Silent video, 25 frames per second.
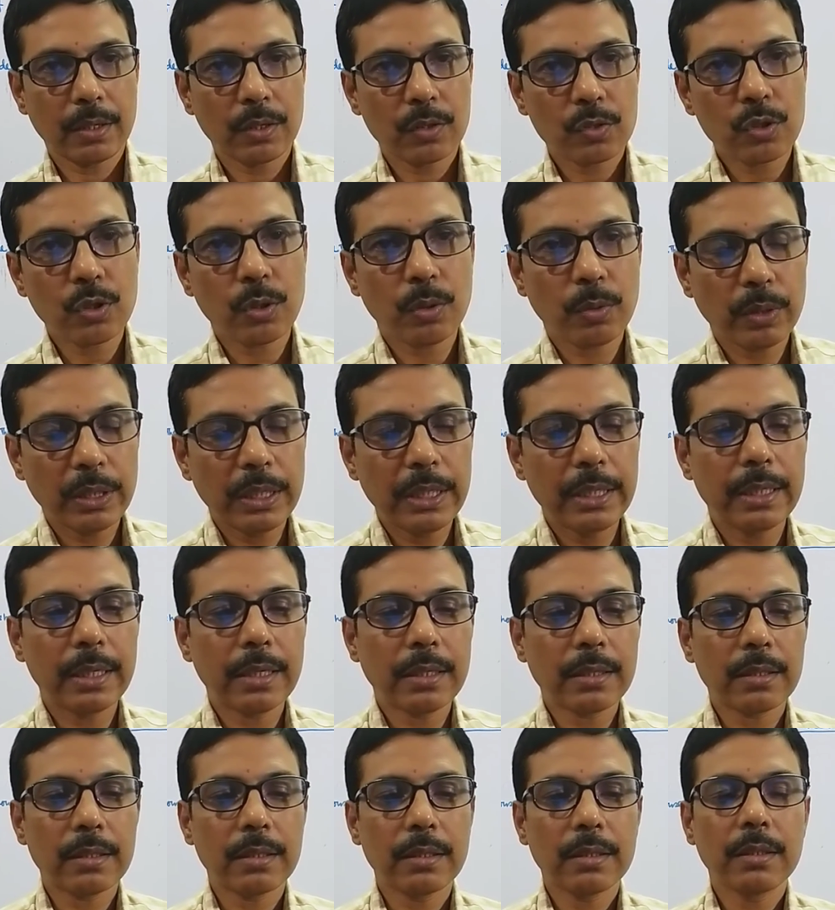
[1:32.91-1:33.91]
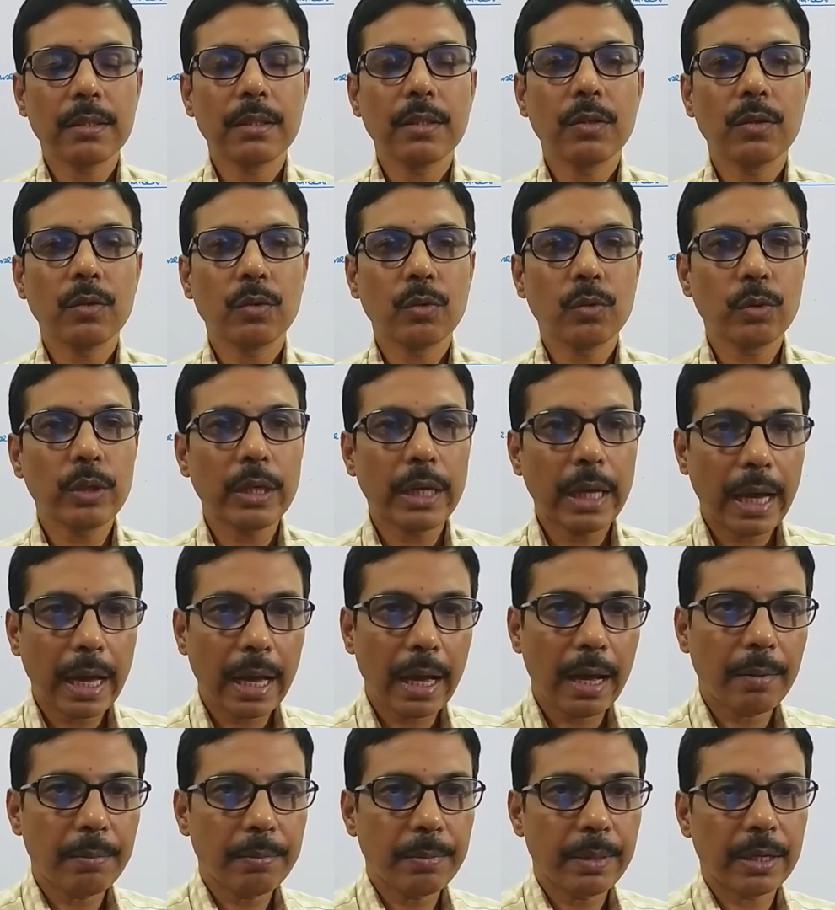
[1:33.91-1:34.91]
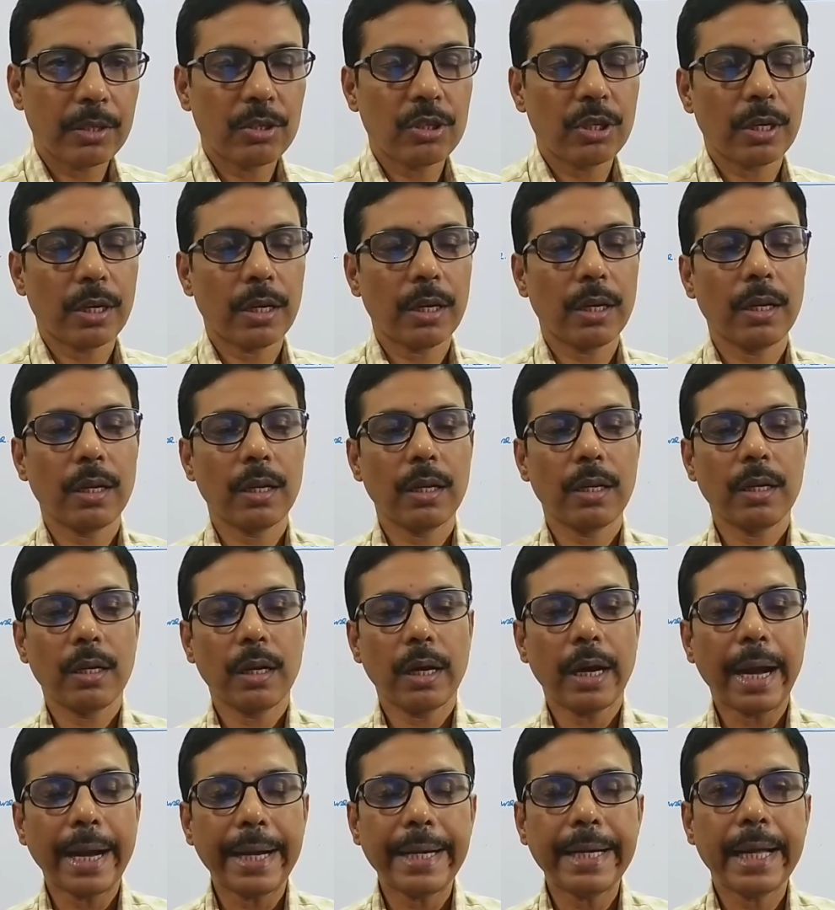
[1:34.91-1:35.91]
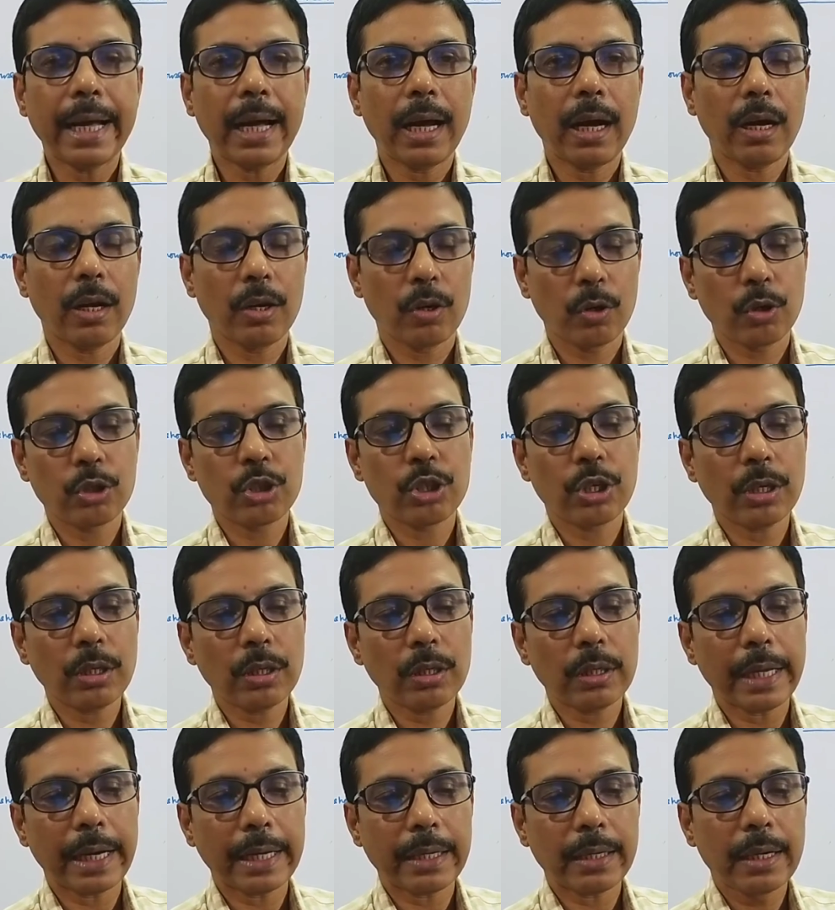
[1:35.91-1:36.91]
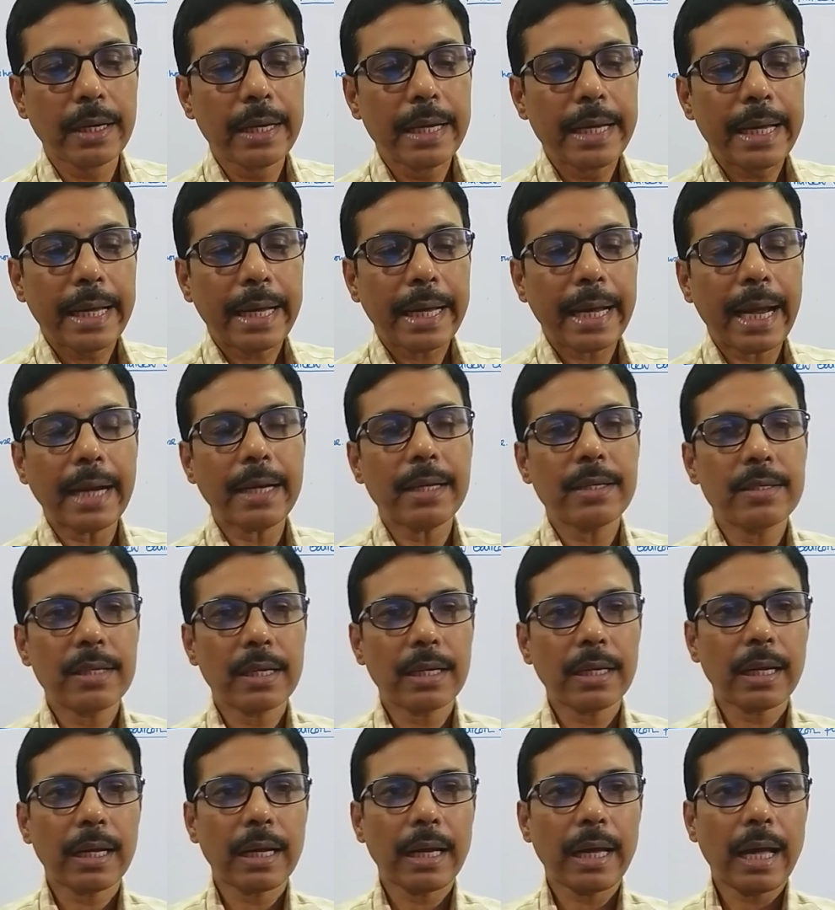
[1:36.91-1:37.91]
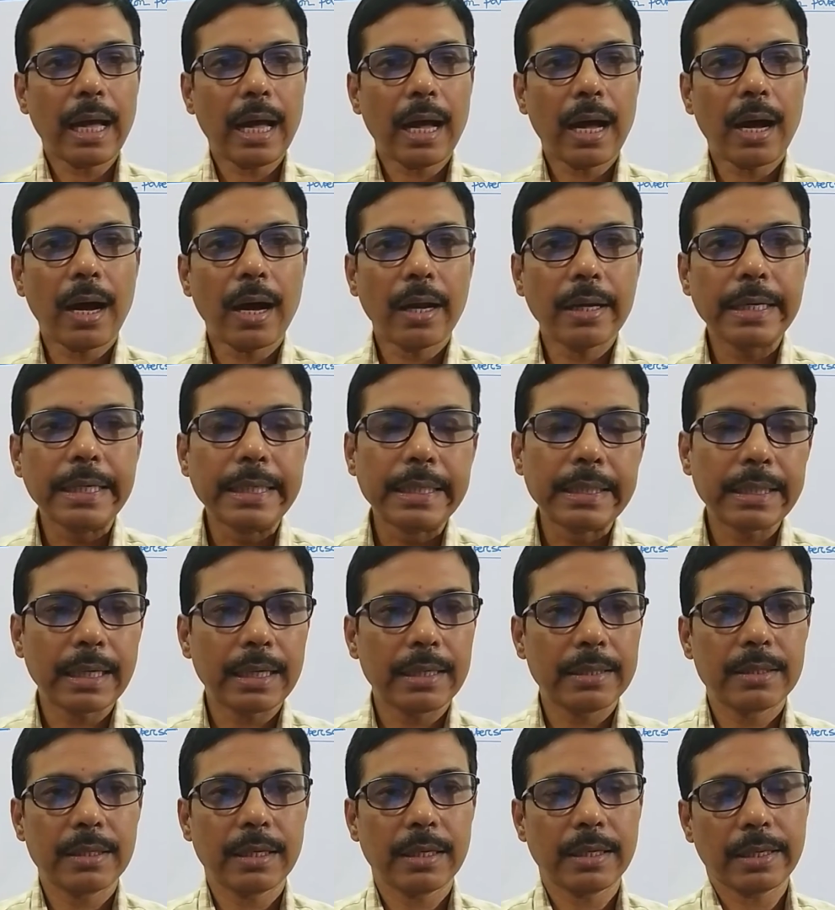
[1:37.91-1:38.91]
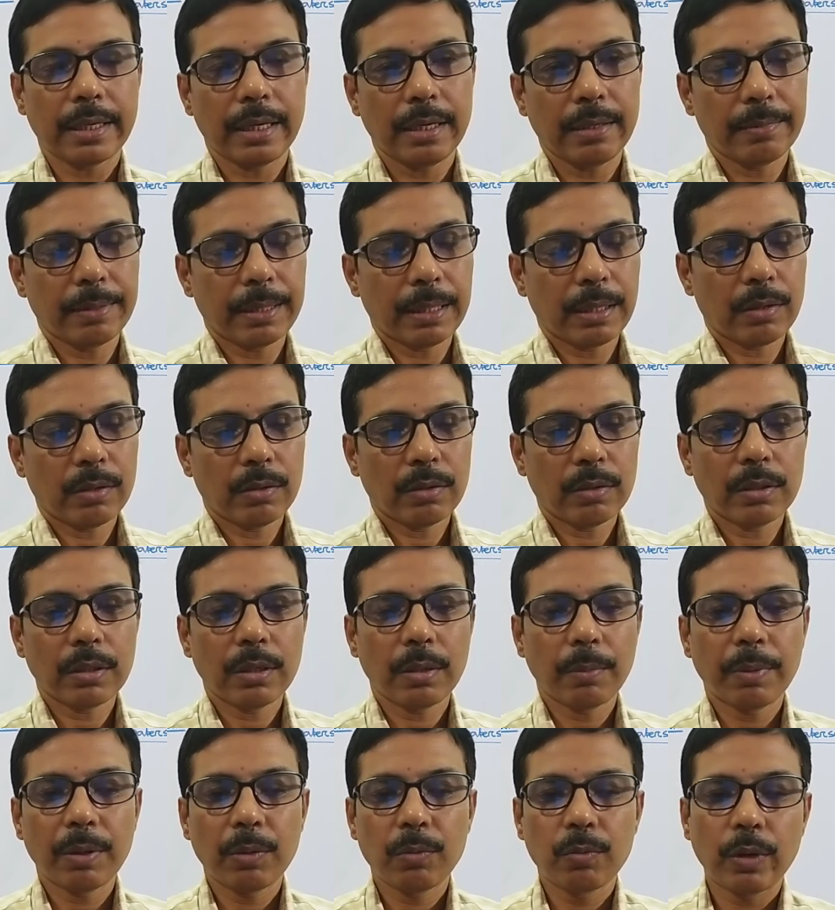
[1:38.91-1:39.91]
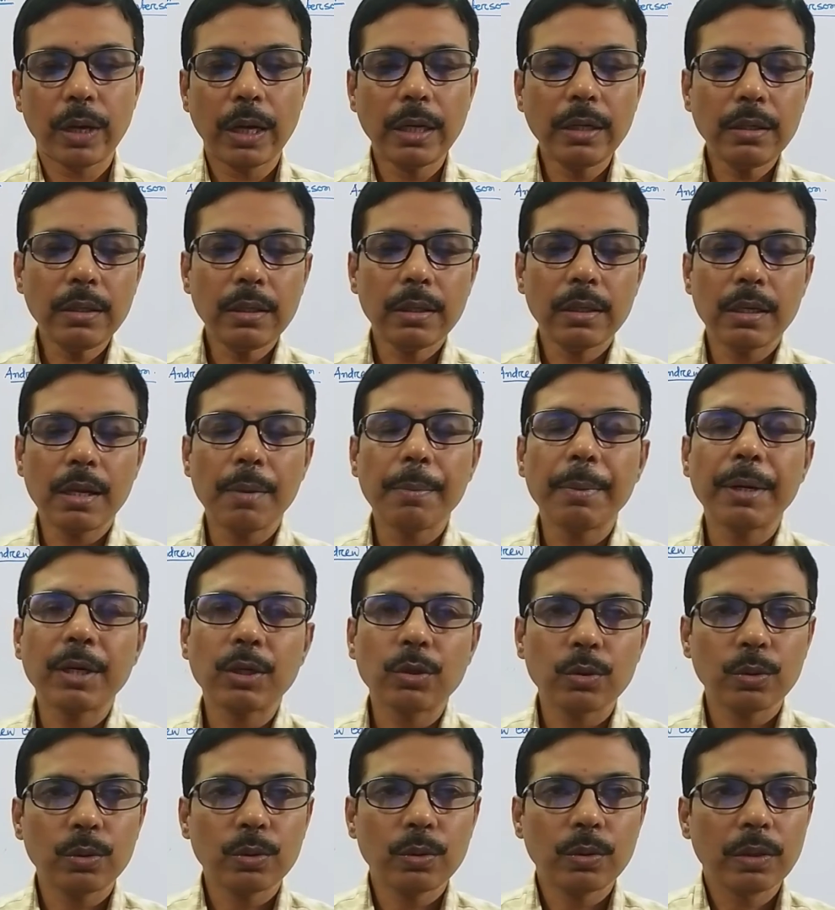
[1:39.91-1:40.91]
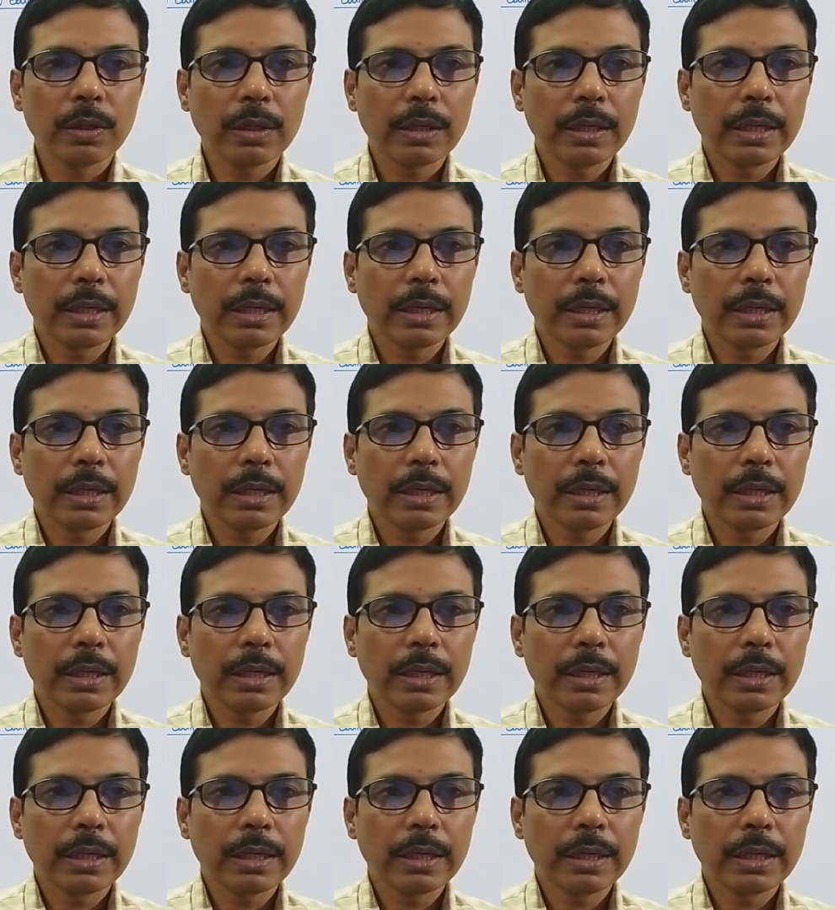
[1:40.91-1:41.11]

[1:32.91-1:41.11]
So here we have a general idea or notion that cat is an unintelligent animal. Number one. Number two,